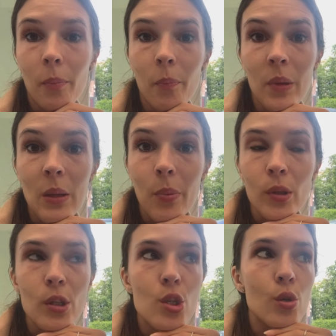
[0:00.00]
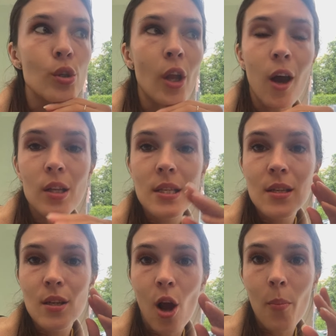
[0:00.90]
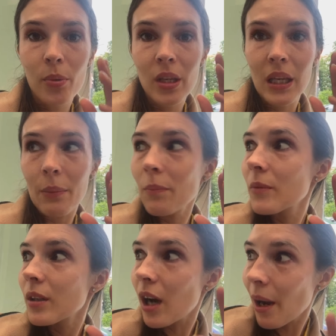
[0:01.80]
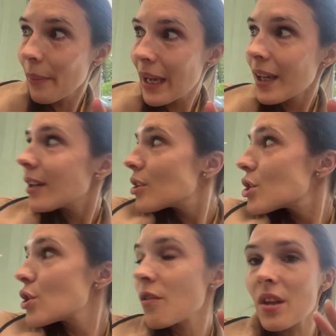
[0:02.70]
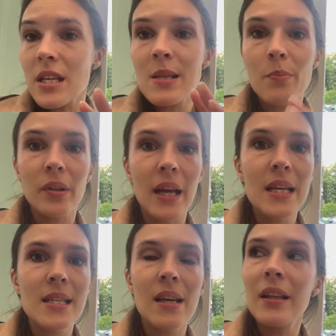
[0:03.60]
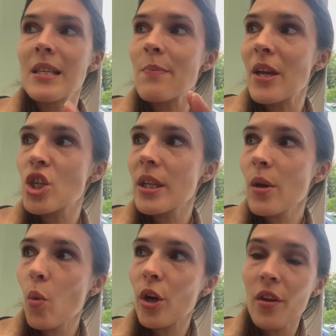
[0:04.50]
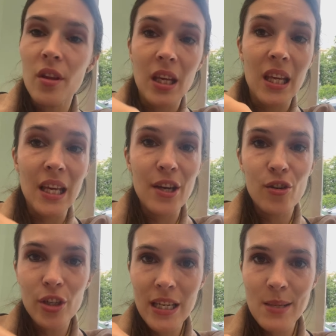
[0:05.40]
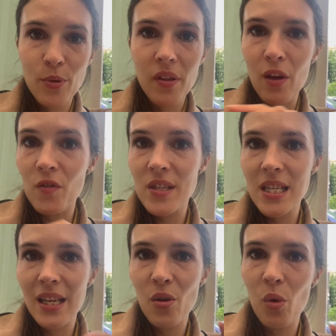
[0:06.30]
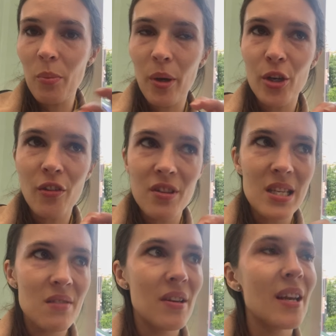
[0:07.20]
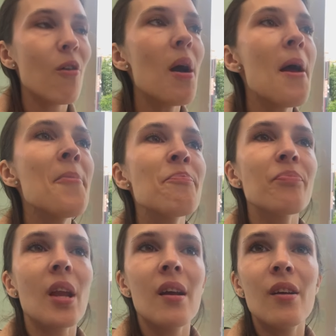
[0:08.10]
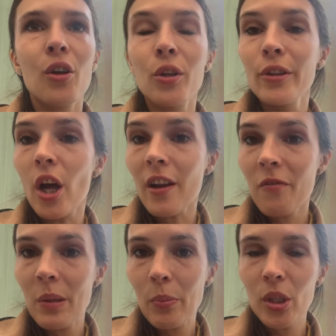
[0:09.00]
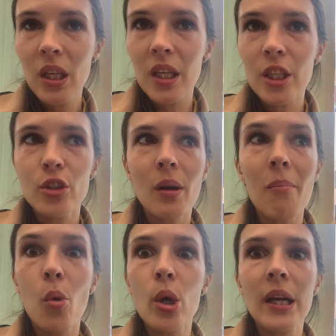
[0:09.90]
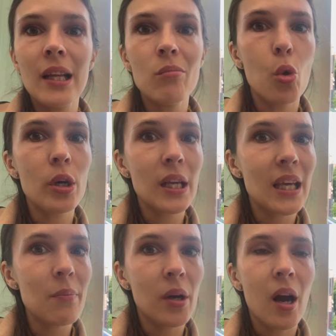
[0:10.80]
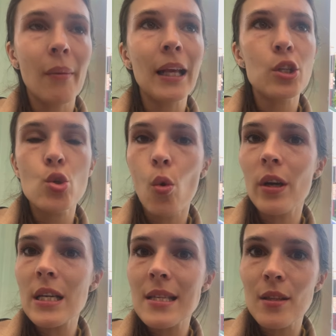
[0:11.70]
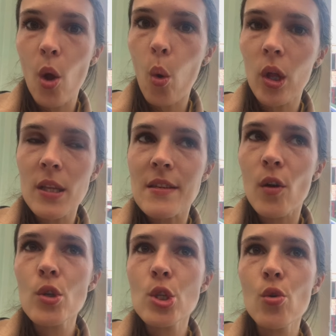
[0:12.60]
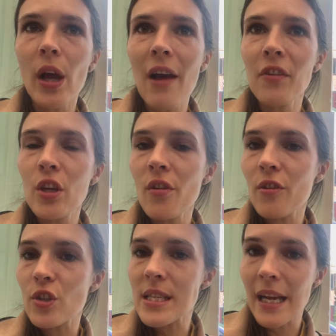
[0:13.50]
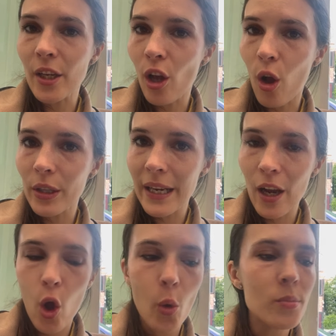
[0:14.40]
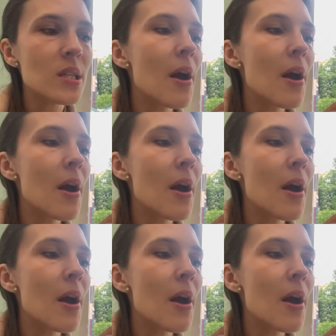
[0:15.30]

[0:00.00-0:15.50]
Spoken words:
People do not stop coming to this place, especially where the heater is put, that you've seen in one part of this video. A lot of people here, more and more, keep coming. Tourists, locals, those who have here their second holiday homes.